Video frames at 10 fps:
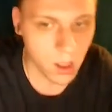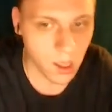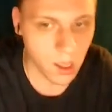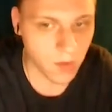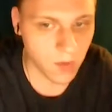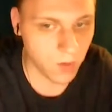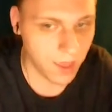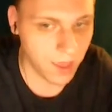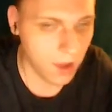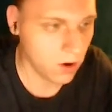And what we
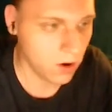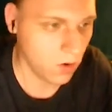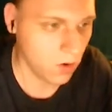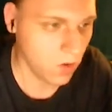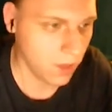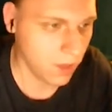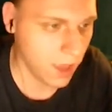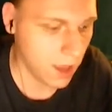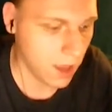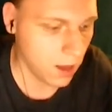can do is we
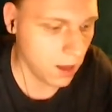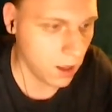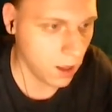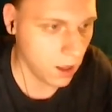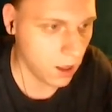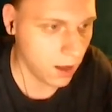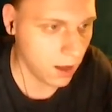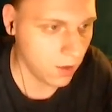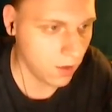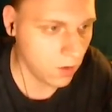can, I like
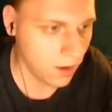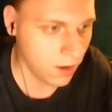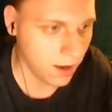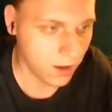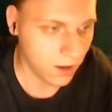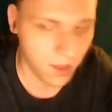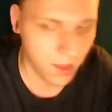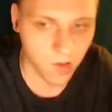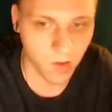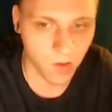to indent these
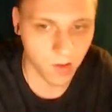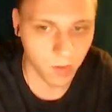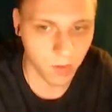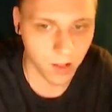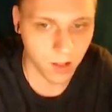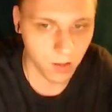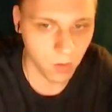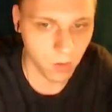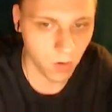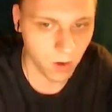so it's a bit more
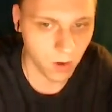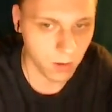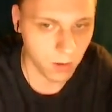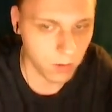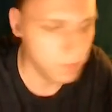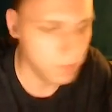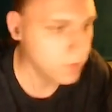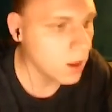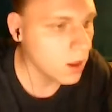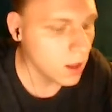readable.
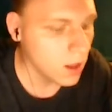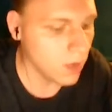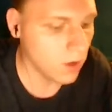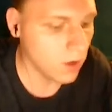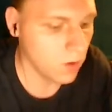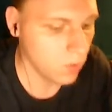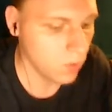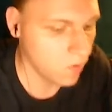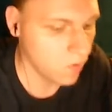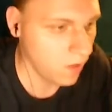And we're going to do
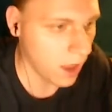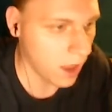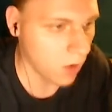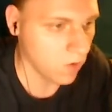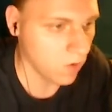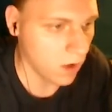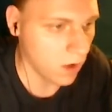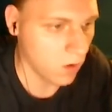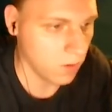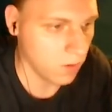couts to
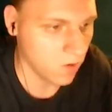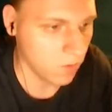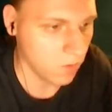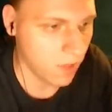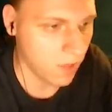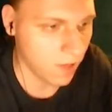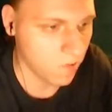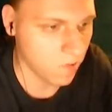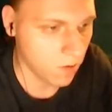output some text.